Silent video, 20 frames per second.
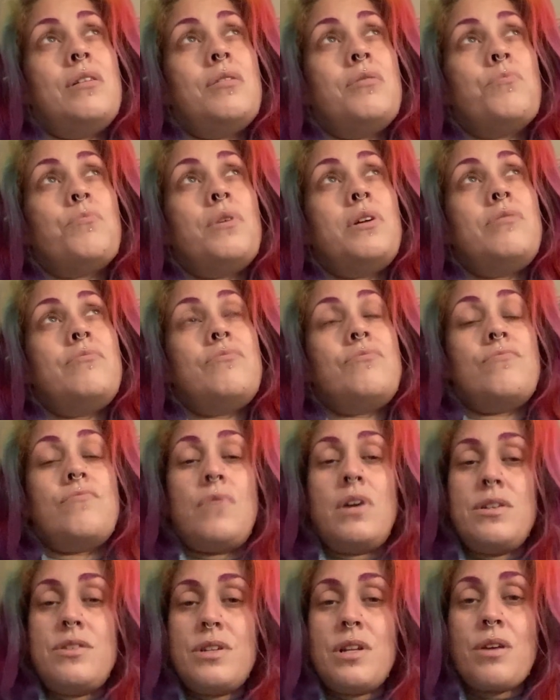when
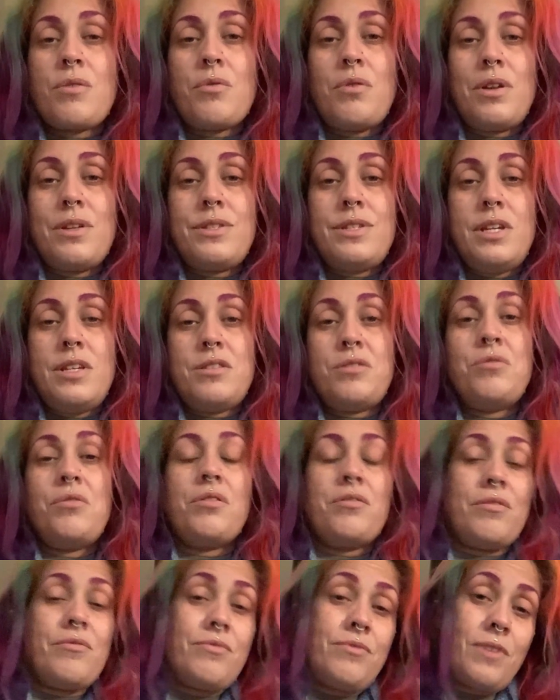racial equality is not
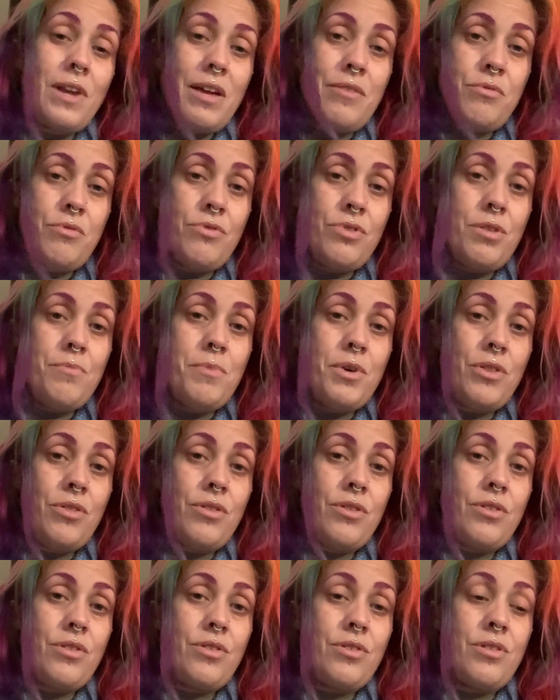flavour of the
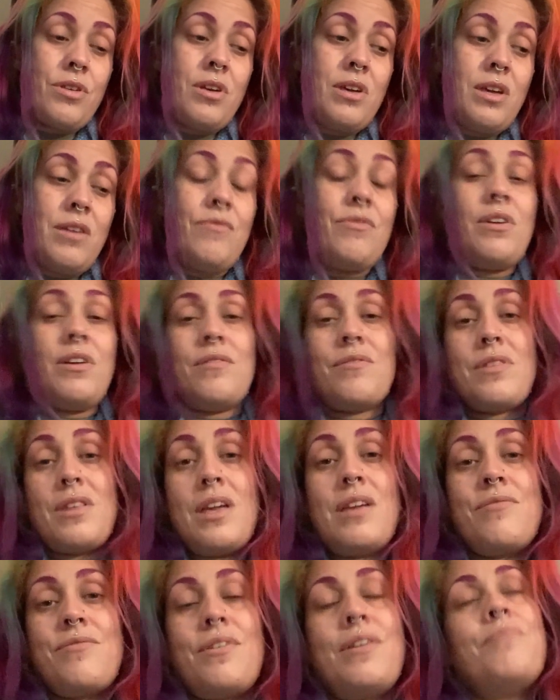month, if
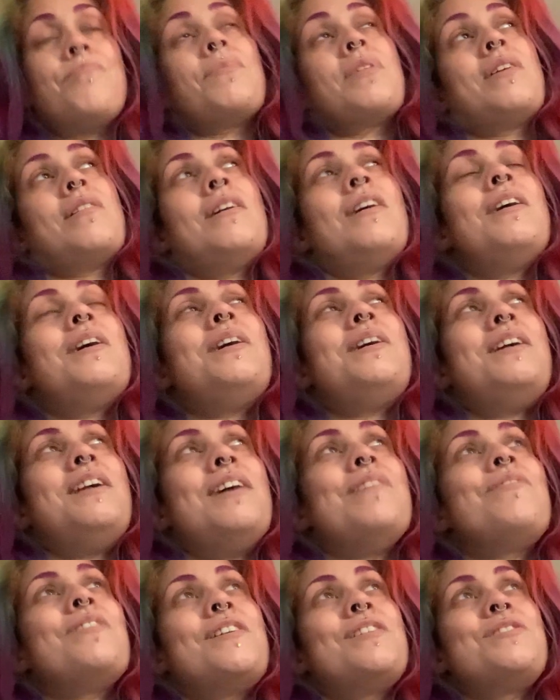
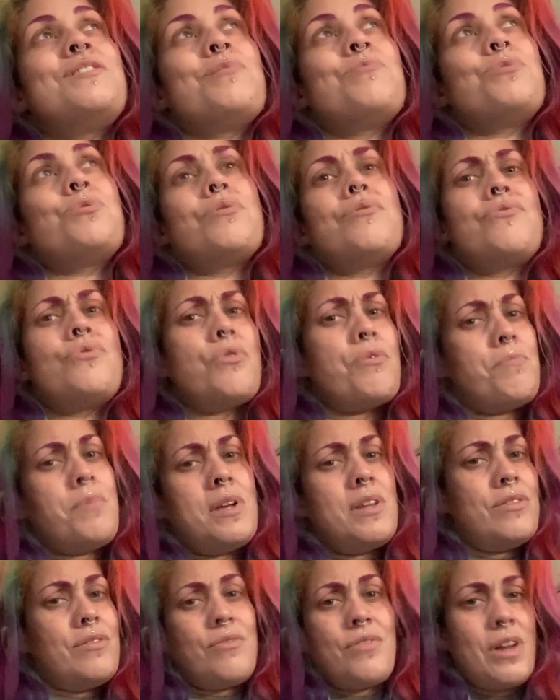it ends up sort of not
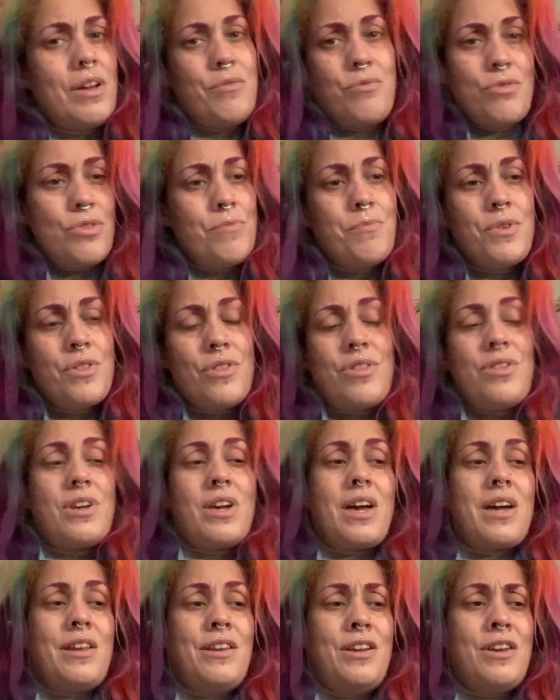being the flavour of the month
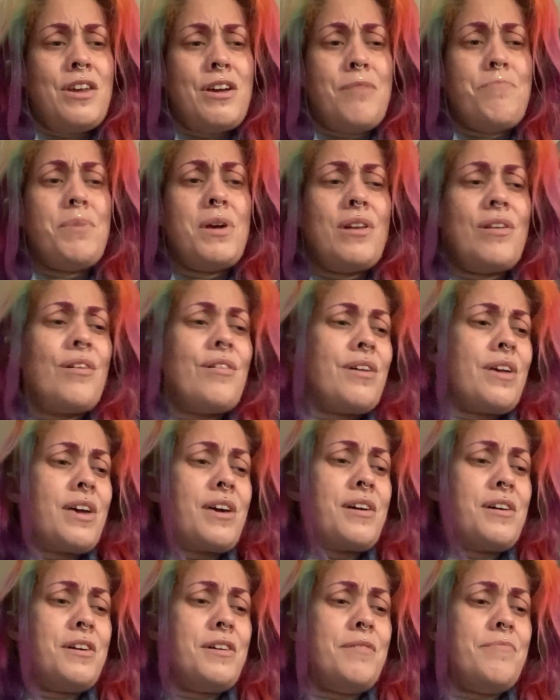again, a bit like
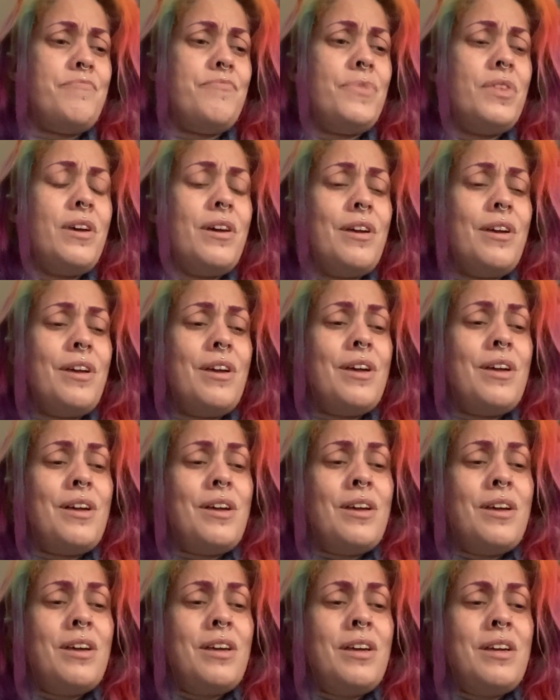
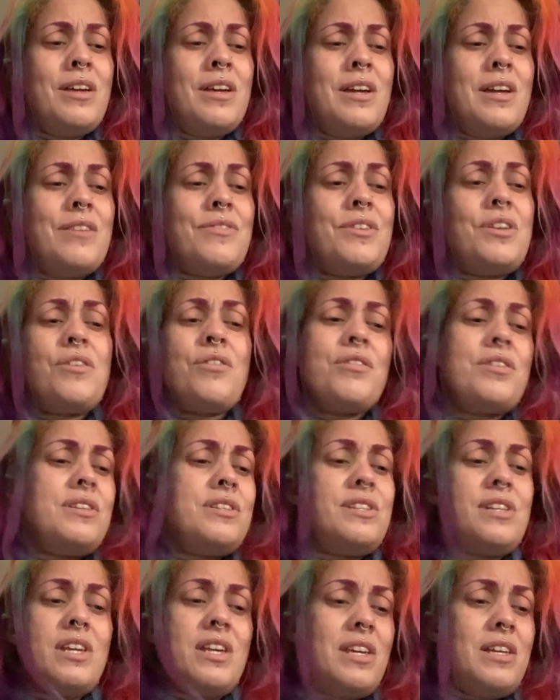in the
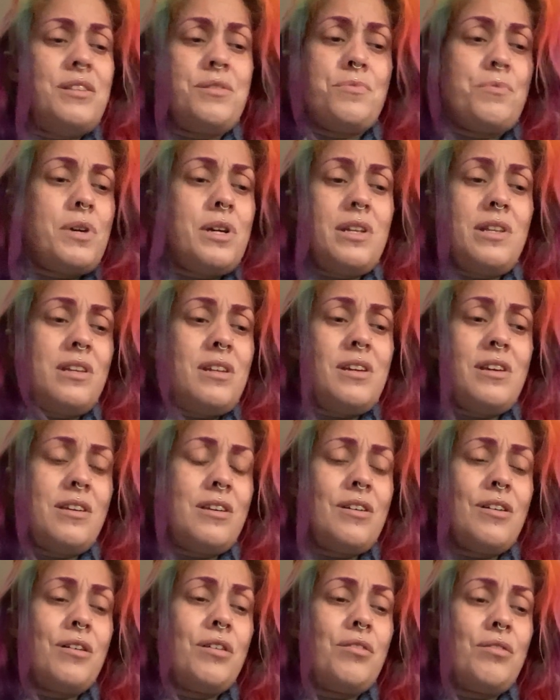90s when
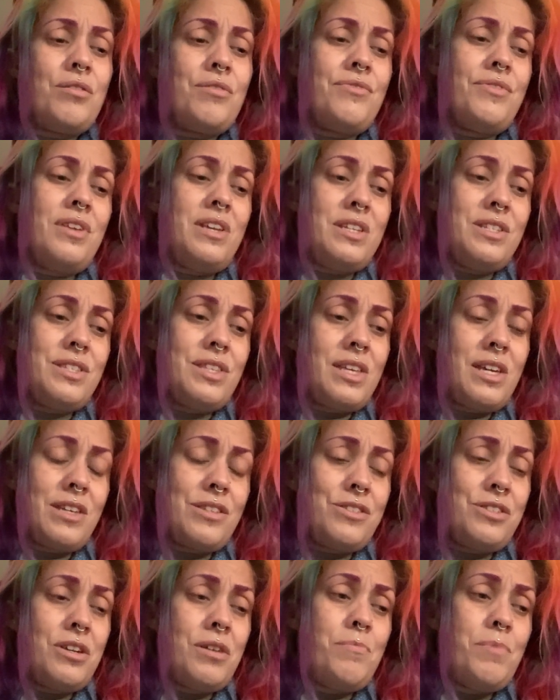a lot of these
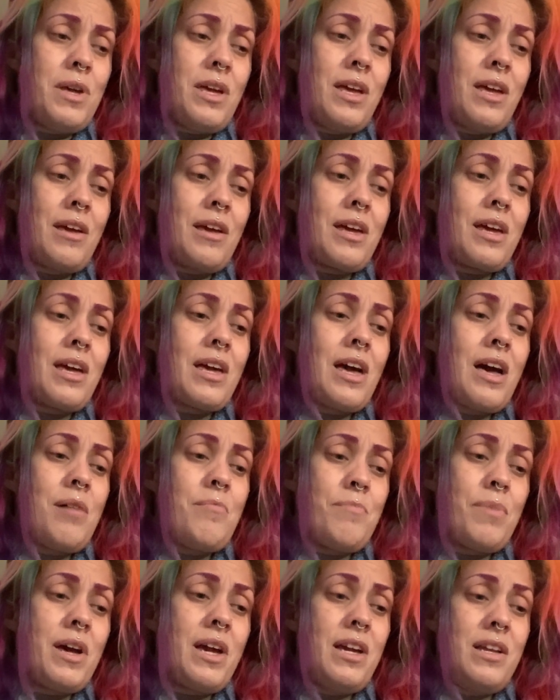things that are being
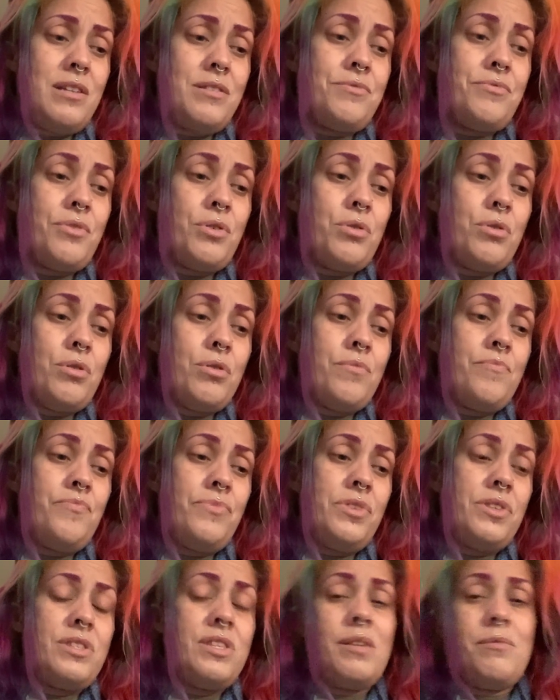campaigned for
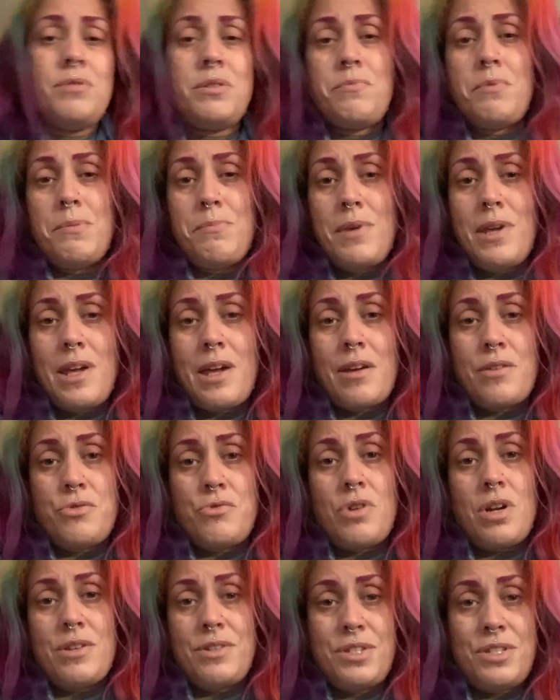seem to be being
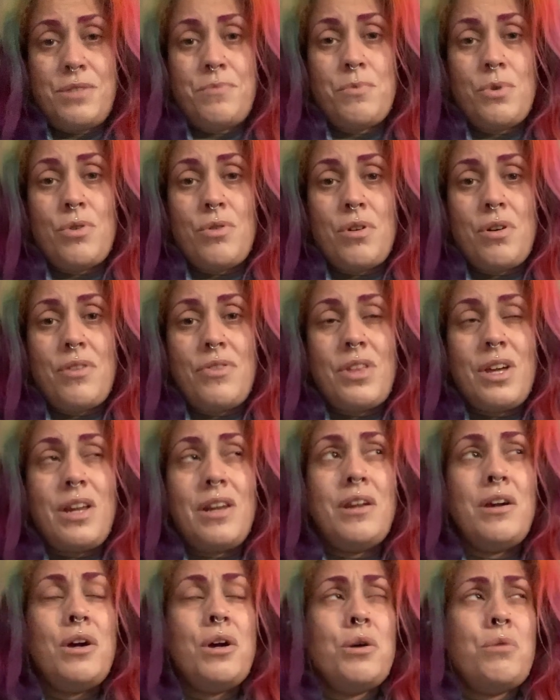addressed more, and then
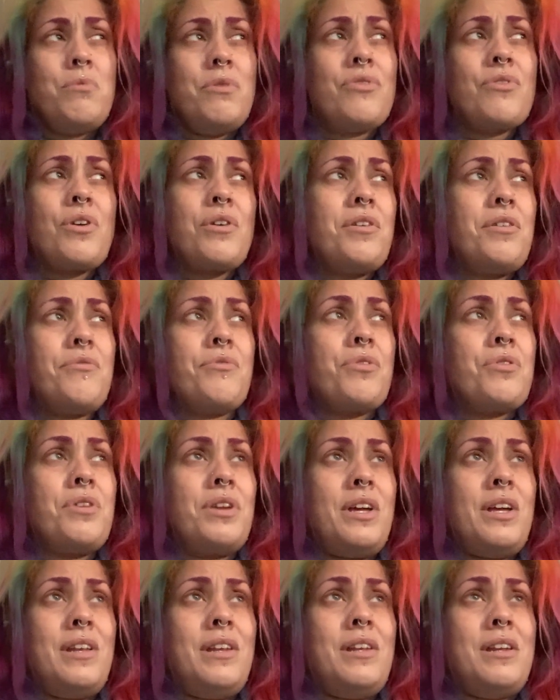we've kind of gone
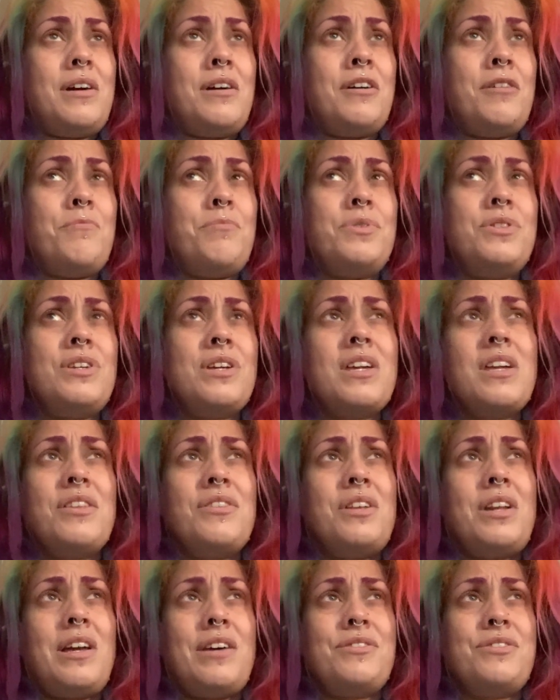in, particularly
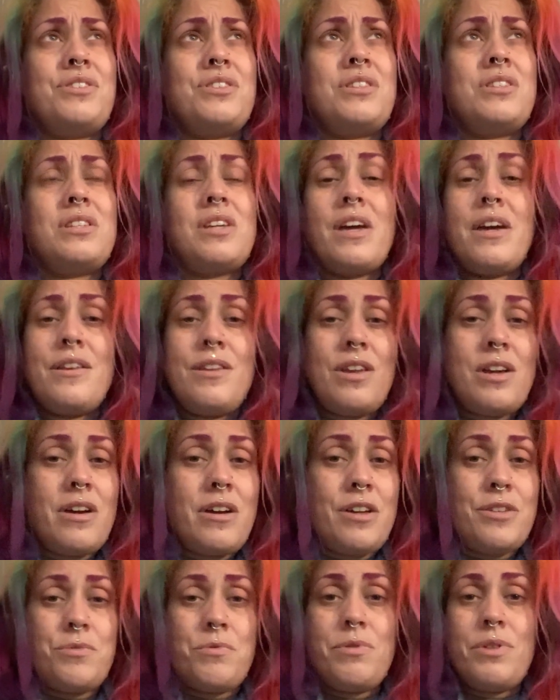in the last 10
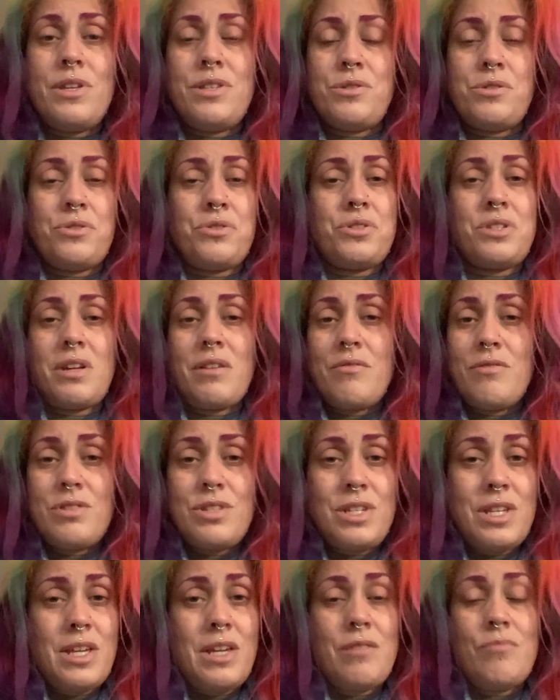years, with this
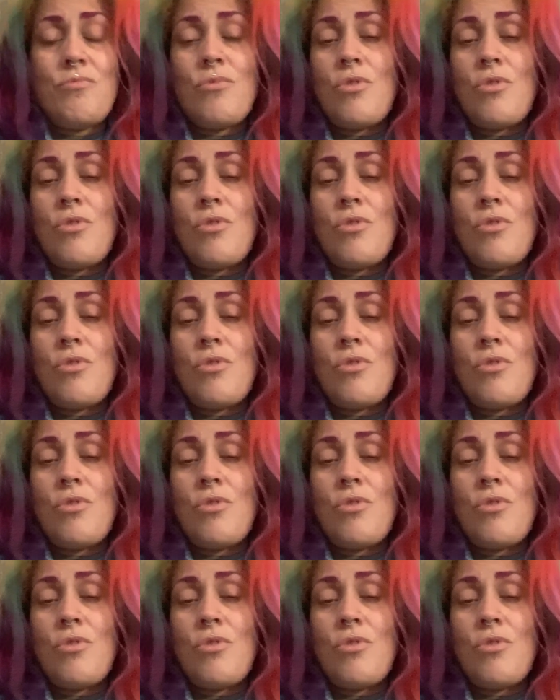austerity and